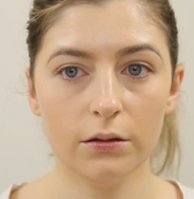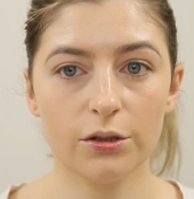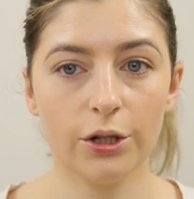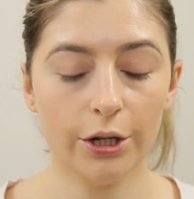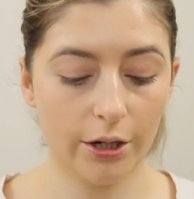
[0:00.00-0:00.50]

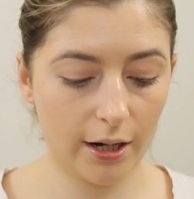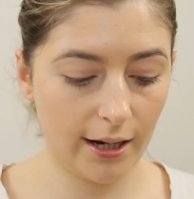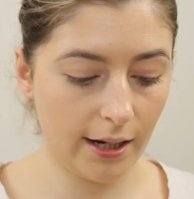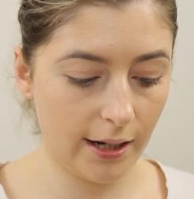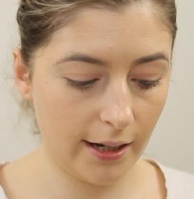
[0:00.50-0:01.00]
So
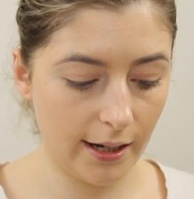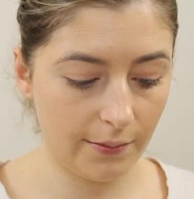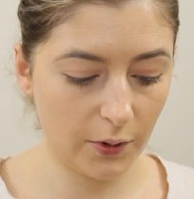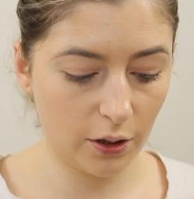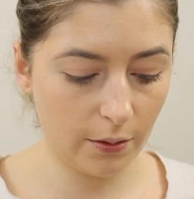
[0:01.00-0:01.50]

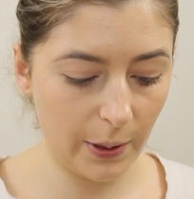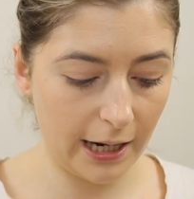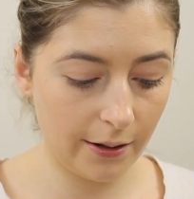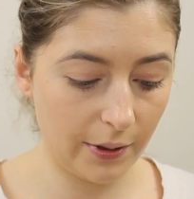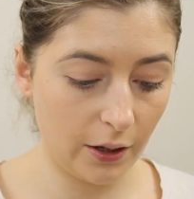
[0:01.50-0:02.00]
I'm not gonna
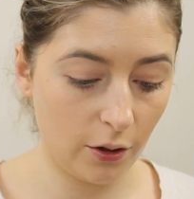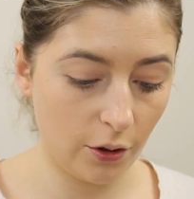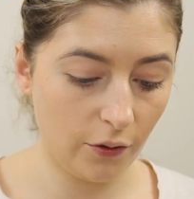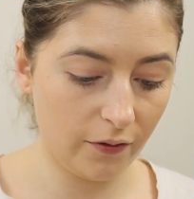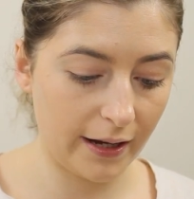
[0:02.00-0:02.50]
powder my
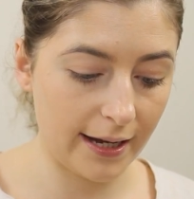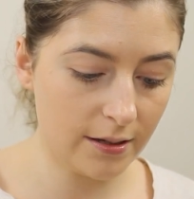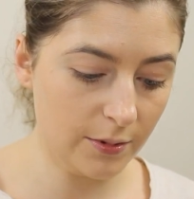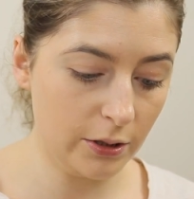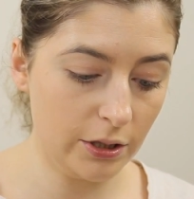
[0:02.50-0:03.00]
whole face.
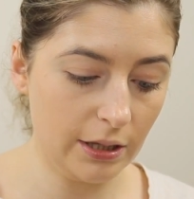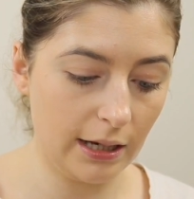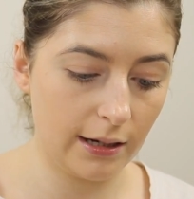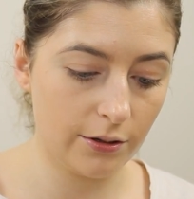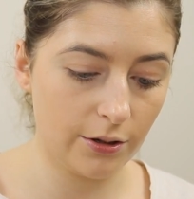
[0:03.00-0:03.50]
I'm gonna do
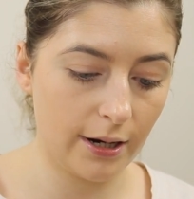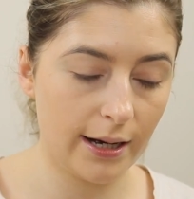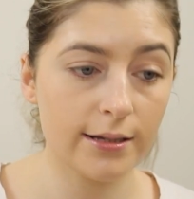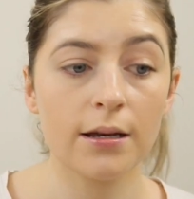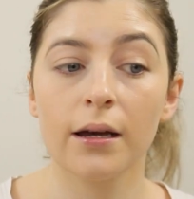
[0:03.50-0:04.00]
the under
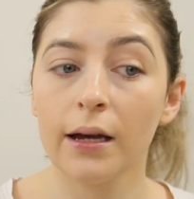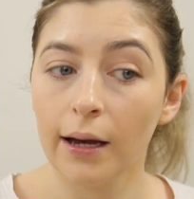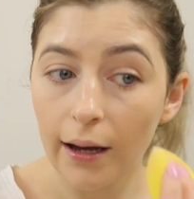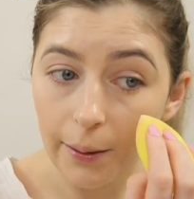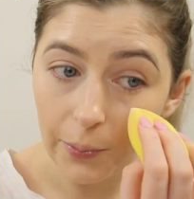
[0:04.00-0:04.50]
eyes
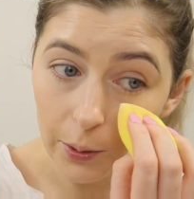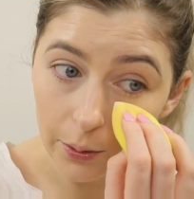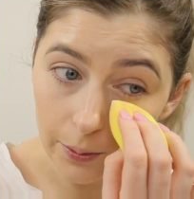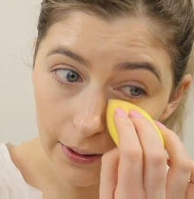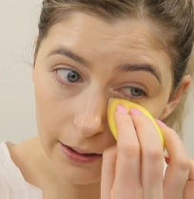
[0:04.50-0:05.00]
and
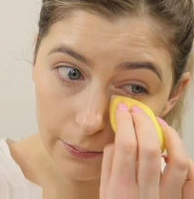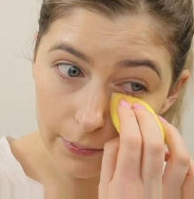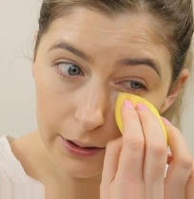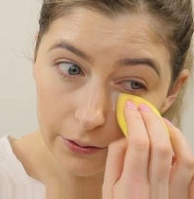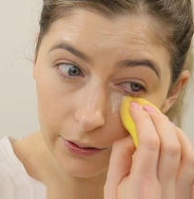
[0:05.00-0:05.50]
probably the
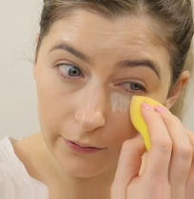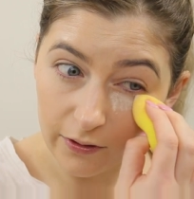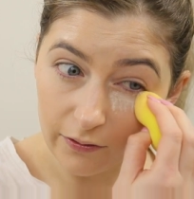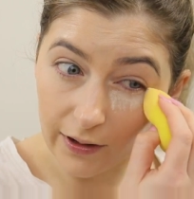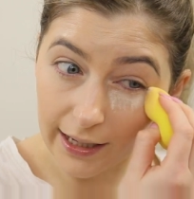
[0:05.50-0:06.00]
middle of
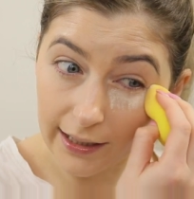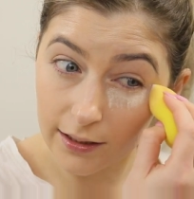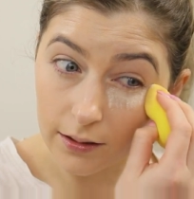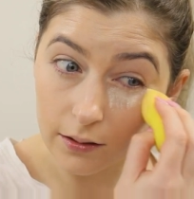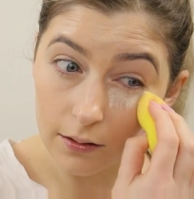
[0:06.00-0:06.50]
the
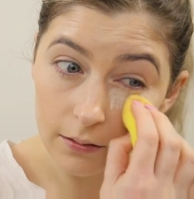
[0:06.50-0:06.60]
face.